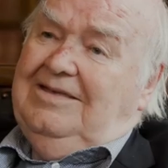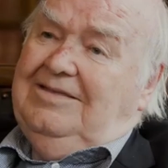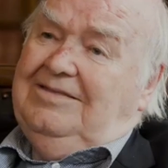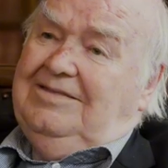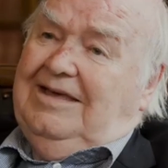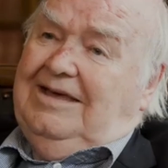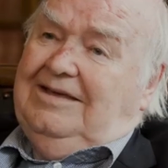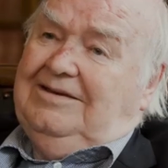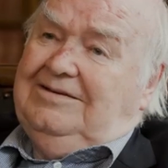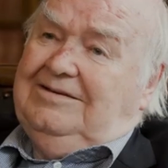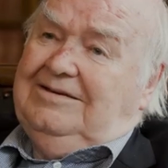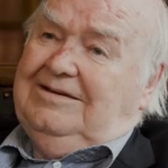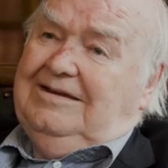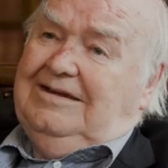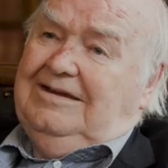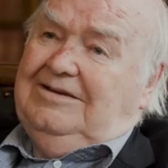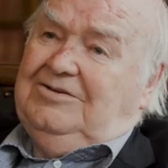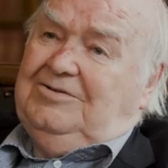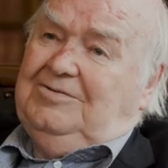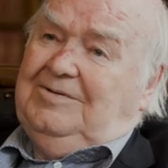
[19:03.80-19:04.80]
that
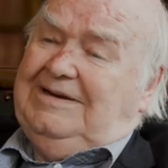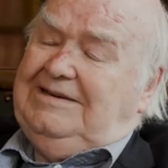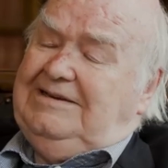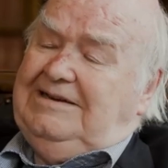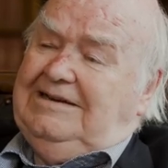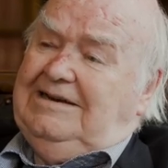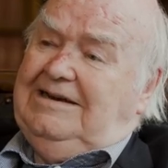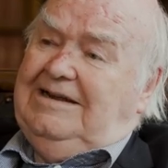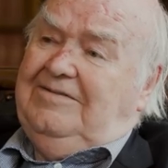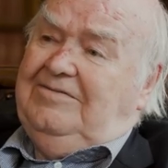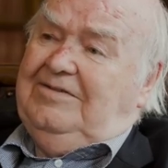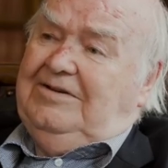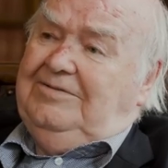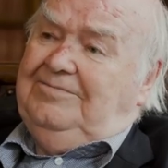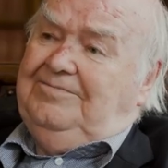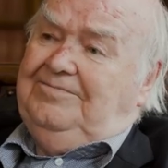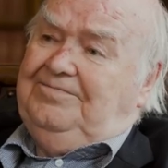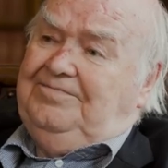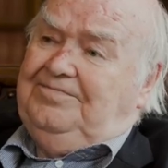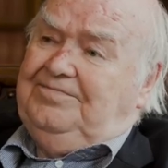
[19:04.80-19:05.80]
in
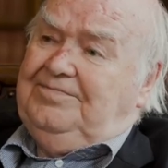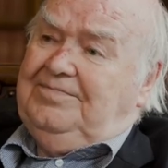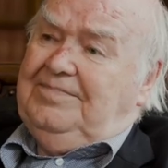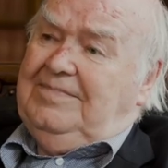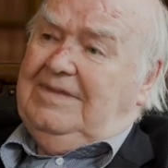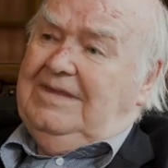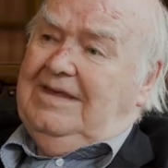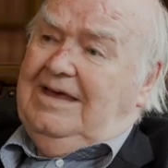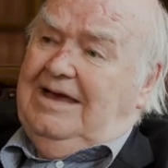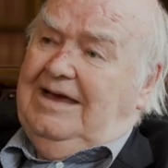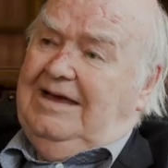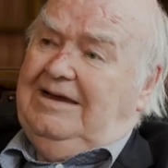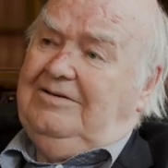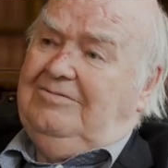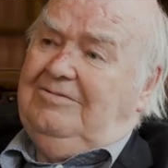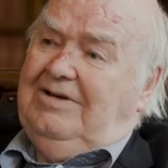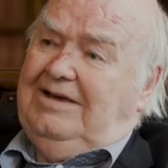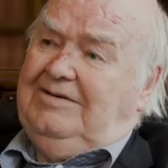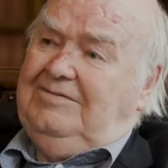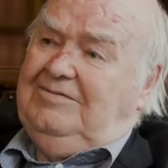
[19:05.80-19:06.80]
2011. I
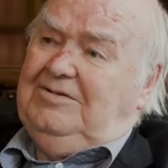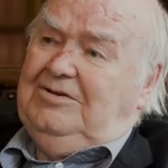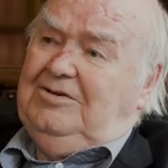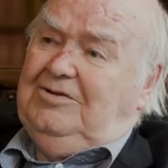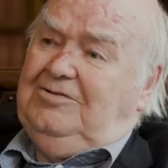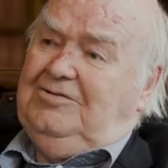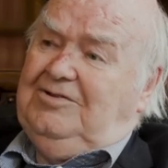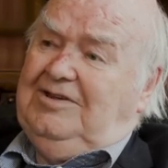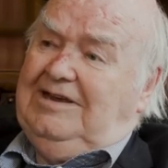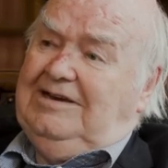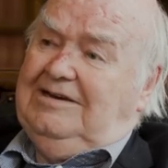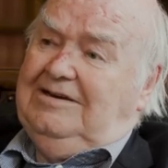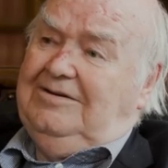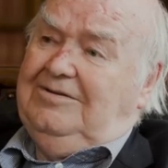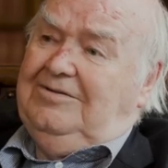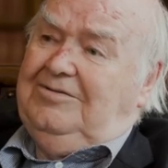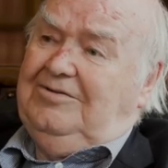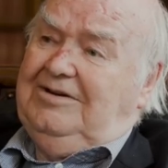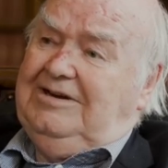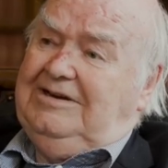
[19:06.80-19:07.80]
arrived in New
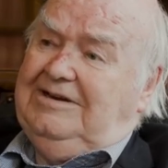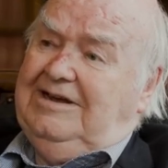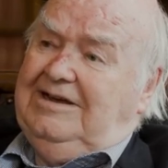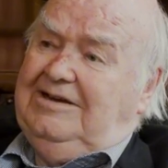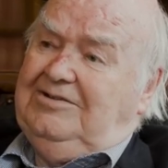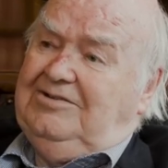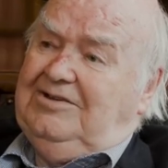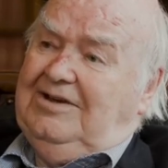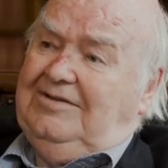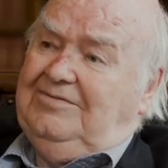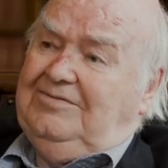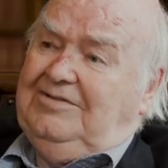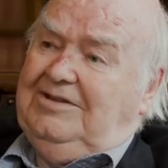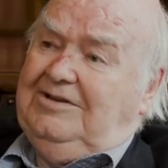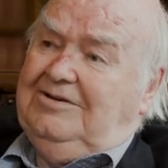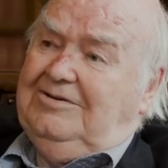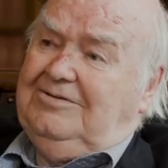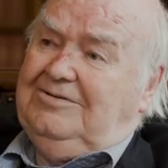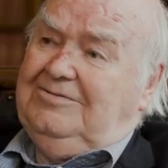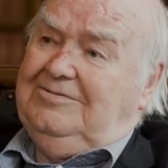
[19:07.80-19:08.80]
Zealand 3 days after
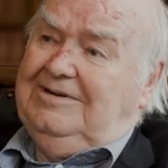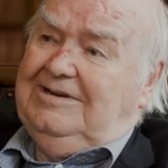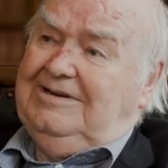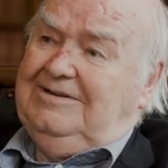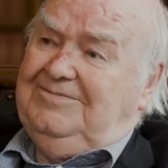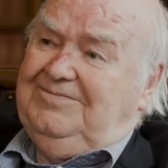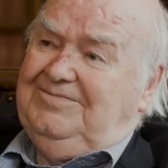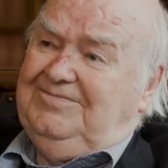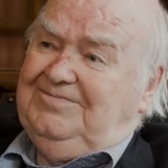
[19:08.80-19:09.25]
the earthquake,